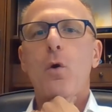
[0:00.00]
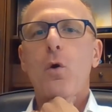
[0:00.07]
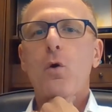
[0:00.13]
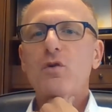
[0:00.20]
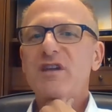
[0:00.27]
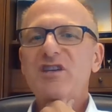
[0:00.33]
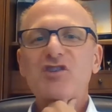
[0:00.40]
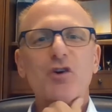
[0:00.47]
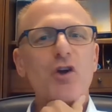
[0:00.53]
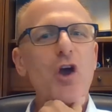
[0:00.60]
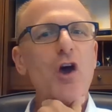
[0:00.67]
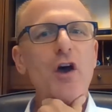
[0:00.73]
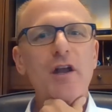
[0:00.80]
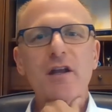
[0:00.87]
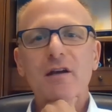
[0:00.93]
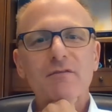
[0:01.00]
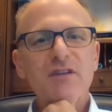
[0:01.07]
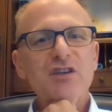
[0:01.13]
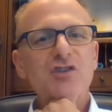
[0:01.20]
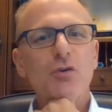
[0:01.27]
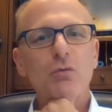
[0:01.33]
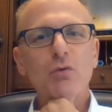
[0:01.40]
These are good. These
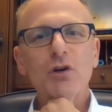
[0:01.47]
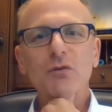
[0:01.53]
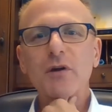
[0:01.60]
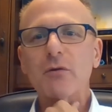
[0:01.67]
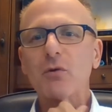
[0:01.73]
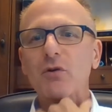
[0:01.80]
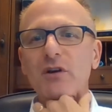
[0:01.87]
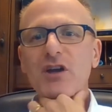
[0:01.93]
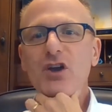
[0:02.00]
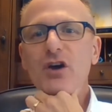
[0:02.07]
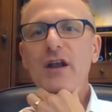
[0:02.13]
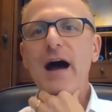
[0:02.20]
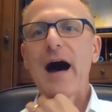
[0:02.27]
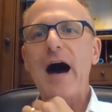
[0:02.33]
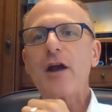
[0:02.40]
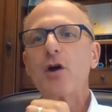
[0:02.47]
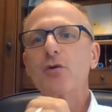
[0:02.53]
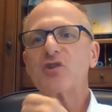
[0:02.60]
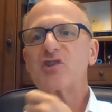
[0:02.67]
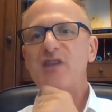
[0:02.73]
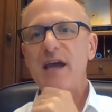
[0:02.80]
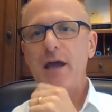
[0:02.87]
are really, really good. Auto
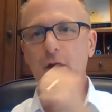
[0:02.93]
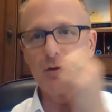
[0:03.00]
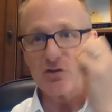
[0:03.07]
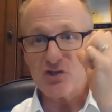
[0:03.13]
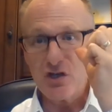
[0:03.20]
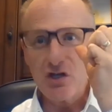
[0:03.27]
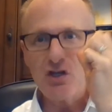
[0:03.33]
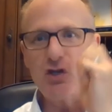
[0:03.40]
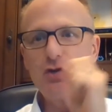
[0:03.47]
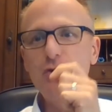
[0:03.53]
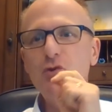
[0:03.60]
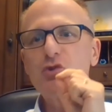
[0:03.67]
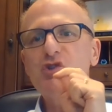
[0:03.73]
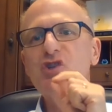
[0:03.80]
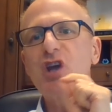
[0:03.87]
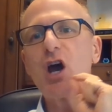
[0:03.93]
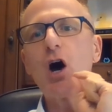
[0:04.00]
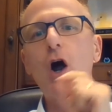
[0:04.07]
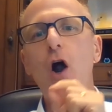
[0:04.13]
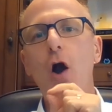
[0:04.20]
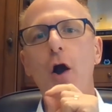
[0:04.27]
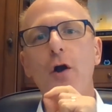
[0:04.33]
sales, used
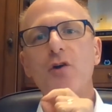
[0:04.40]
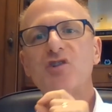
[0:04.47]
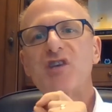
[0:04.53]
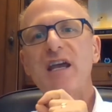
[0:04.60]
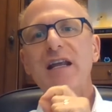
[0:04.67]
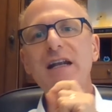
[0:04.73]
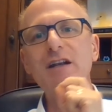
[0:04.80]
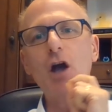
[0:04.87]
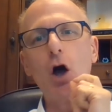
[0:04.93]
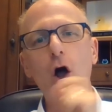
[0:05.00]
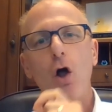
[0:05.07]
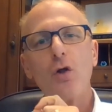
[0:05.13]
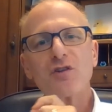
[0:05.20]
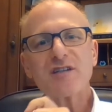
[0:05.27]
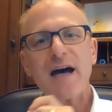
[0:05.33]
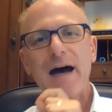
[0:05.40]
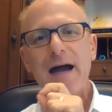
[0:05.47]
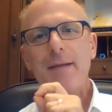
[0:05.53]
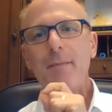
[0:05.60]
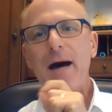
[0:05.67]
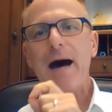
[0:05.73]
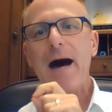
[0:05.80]
cars hit an all-time
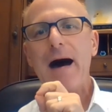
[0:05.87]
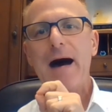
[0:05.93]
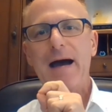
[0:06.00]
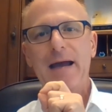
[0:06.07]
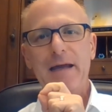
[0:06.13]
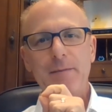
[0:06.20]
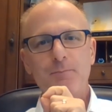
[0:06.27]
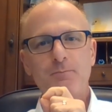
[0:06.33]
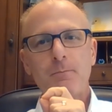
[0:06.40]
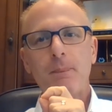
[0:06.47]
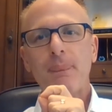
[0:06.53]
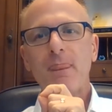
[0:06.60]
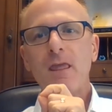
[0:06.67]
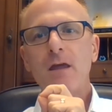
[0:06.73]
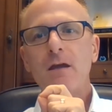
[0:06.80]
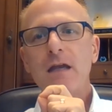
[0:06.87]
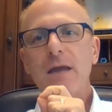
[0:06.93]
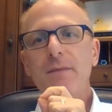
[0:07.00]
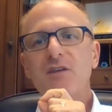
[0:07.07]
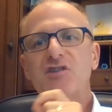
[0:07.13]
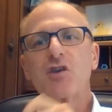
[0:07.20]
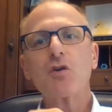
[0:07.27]
high. And
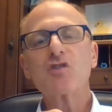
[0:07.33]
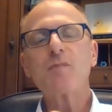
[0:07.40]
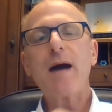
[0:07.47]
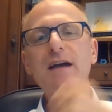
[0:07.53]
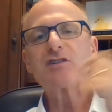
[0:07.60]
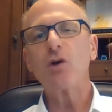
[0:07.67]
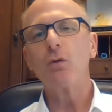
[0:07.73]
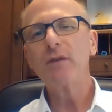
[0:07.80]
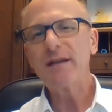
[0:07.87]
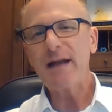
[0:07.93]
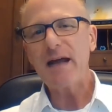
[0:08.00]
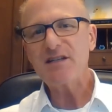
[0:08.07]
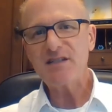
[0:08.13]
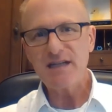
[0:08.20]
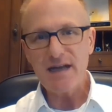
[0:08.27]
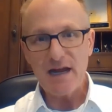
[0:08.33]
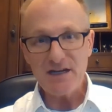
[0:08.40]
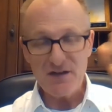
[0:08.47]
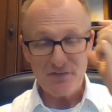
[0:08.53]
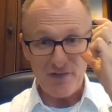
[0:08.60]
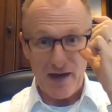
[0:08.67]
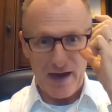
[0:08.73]
this goes back to only
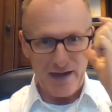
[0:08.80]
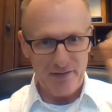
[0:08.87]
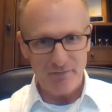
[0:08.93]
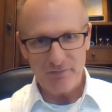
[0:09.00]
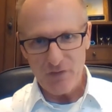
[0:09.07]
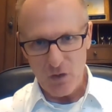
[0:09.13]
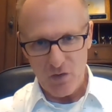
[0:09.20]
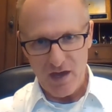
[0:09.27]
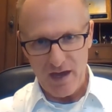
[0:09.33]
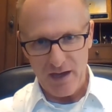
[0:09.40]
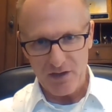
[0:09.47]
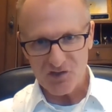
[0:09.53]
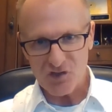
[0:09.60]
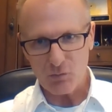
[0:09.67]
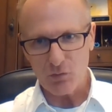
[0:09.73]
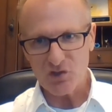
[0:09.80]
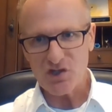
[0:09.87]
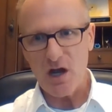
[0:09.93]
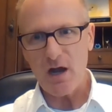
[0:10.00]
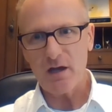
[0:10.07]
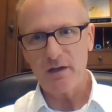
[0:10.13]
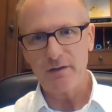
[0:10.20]
1995, okay? So we're
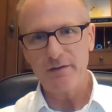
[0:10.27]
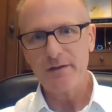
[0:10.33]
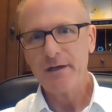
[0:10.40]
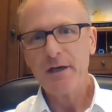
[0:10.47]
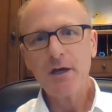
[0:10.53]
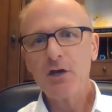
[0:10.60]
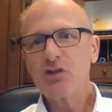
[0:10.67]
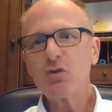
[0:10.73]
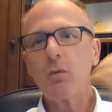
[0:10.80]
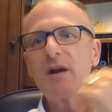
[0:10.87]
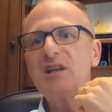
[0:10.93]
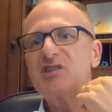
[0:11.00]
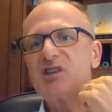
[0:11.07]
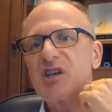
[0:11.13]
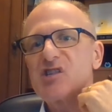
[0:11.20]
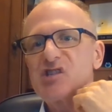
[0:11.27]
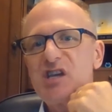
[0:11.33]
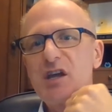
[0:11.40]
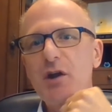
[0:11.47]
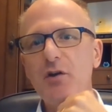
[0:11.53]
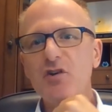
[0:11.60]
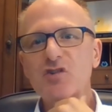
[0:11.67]
talking 26
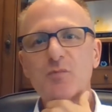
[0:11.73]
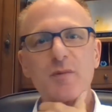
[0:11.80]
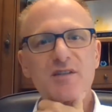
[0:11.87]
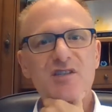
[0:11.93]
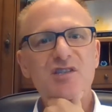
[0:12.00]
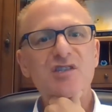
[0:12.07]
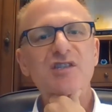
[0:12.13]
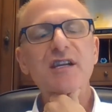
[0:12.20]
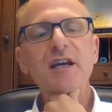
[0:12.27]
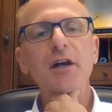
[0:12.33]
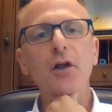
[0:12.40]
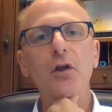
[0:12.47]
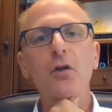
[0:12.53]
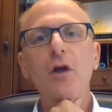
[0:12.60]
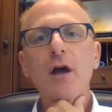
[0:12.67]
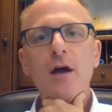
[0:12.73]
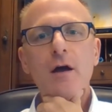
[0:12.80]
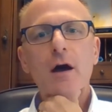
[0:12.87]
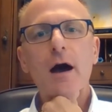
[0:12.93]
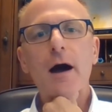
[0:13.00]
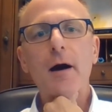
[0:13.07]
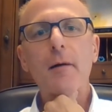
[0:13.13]
years, but still,
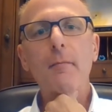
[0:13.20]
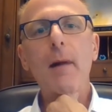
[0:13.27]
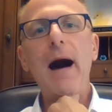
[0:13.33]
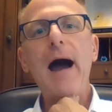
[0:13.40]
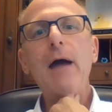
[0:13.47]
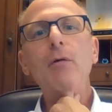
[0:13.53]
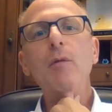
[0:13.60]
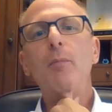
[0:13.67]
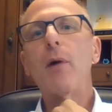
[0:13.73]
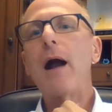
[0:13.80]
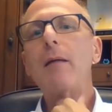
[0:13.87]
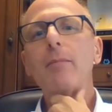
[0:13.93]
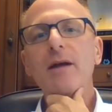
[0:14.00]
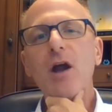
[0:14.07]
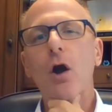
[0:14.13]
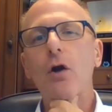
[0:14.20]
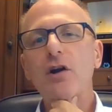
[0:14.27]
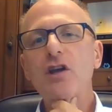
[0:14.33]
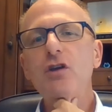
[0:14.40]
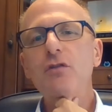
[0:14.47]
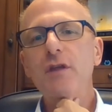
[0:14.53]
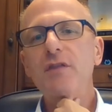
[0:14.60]
I would probably
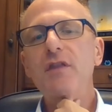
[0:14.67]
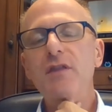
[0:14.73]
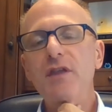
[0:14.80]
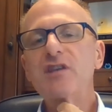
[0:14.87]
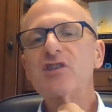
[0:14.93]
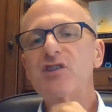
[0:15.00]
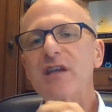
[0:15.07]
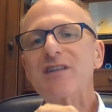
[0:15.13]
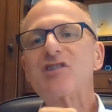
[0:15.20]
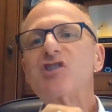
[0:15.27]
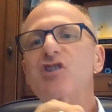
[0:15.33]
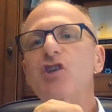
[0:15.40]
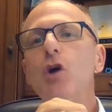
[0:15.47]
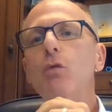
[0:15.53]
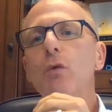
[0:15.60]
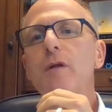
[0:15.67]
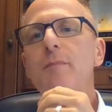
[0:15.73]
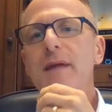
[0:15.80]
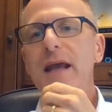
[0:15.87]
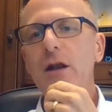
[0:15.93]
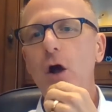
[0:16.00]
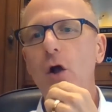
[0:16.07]
argue that it still would be
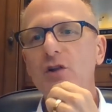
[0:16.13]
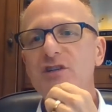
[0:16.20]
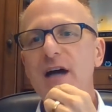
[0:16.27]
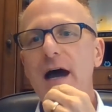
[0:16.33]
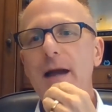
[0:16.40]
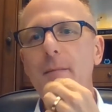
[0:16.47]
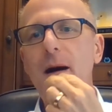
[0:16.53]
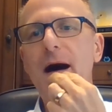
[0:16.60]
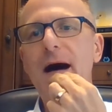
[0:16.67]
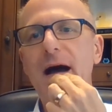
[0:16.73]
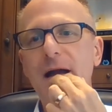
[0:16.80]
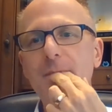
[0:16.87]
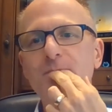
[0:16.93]
an all-time high.